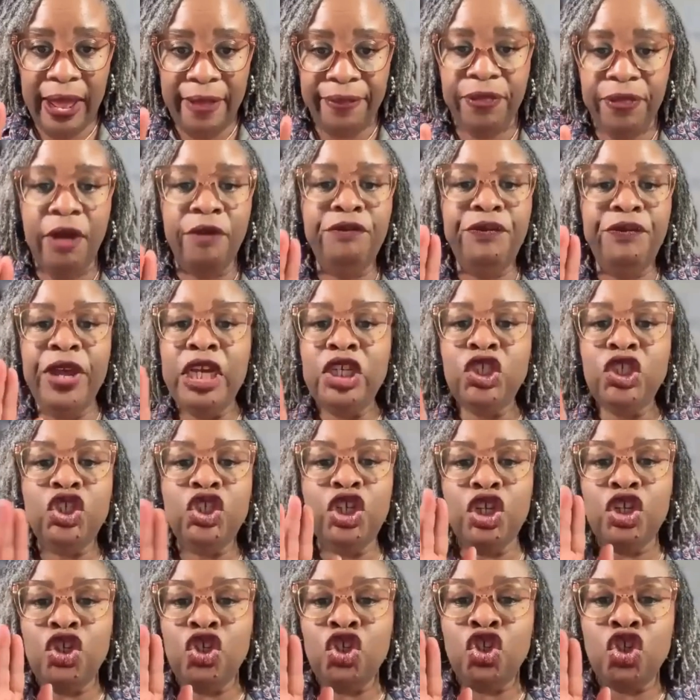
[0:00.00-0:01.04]
The vision
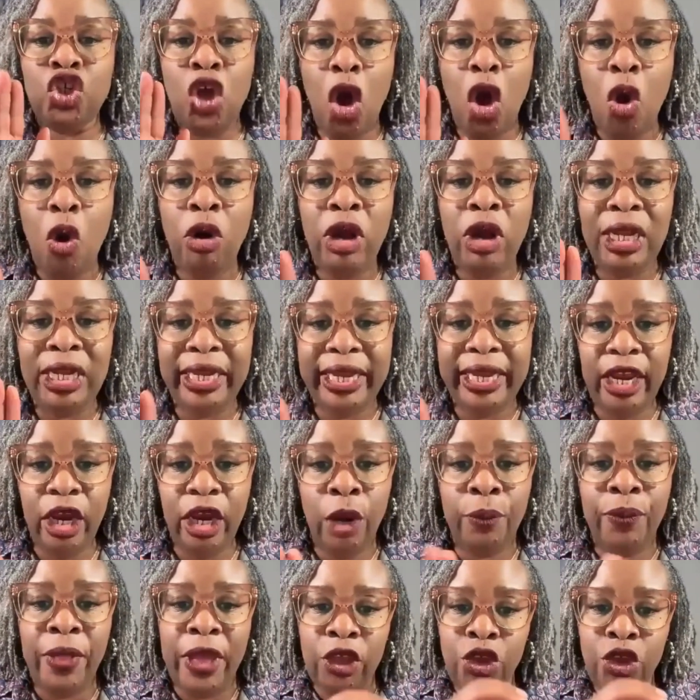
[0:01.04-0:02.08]
is so
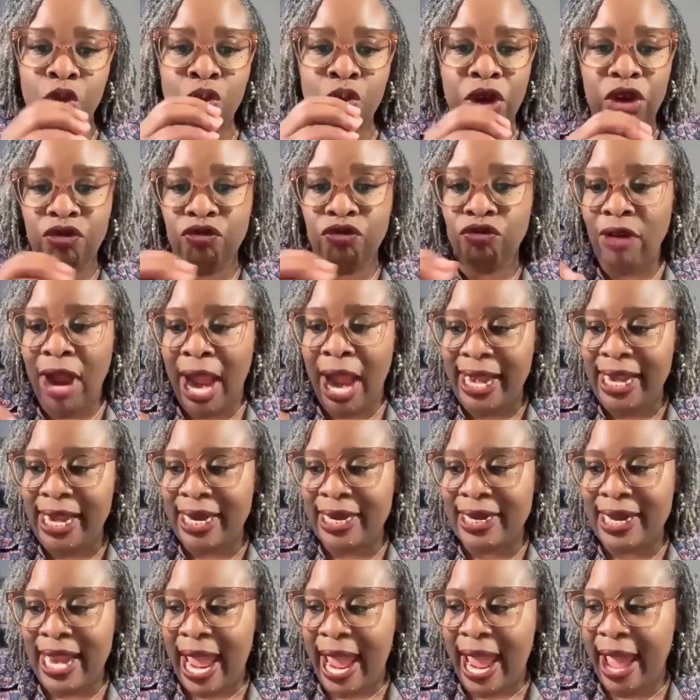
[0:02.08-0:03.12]
clear that you can write
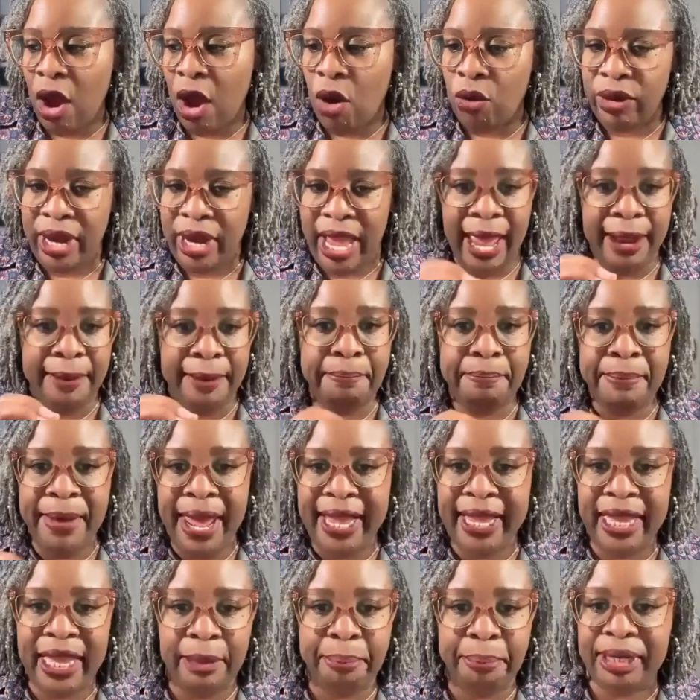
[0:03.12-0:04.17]
it down and
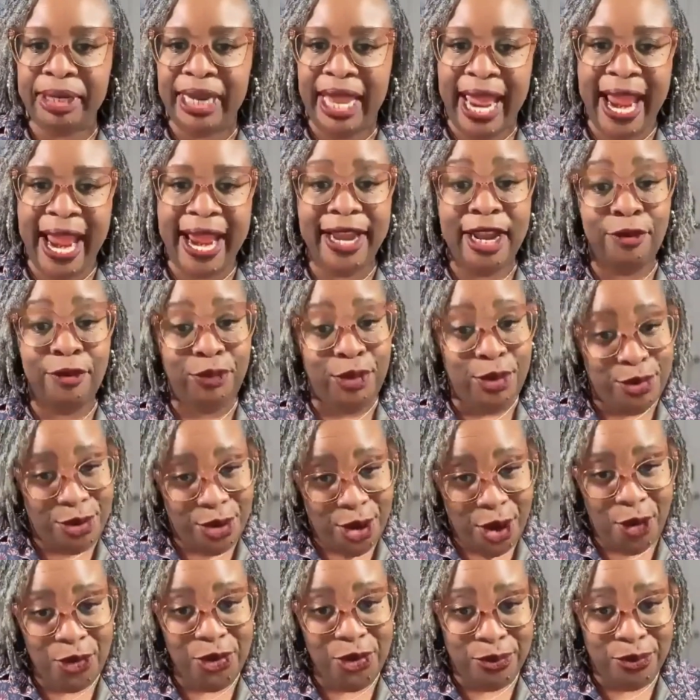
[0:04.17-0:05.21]
make it plain if you
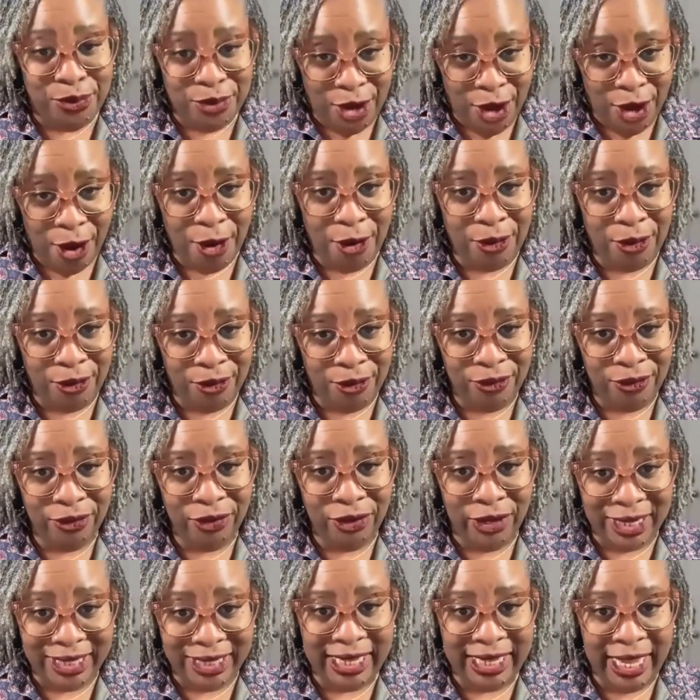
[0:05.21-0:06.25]
know, you know.
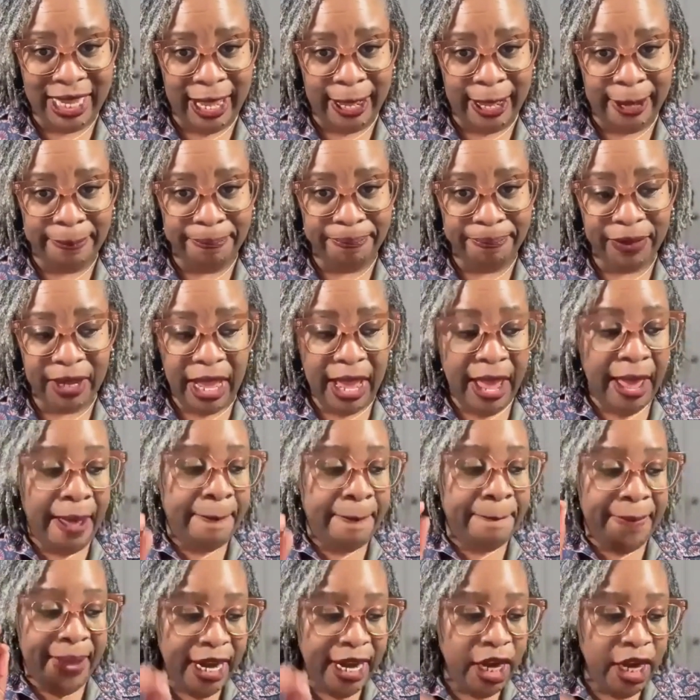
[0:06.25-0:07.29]
You understand?
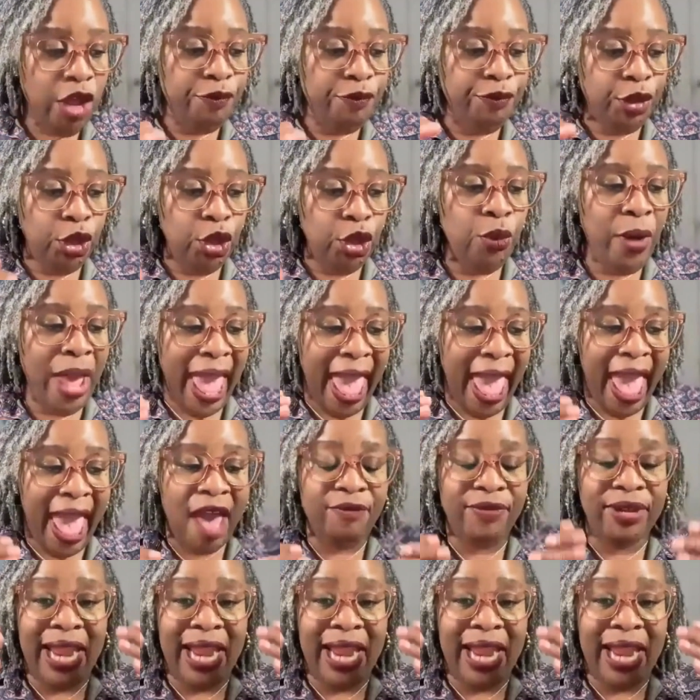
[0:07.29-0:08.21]
Many of you have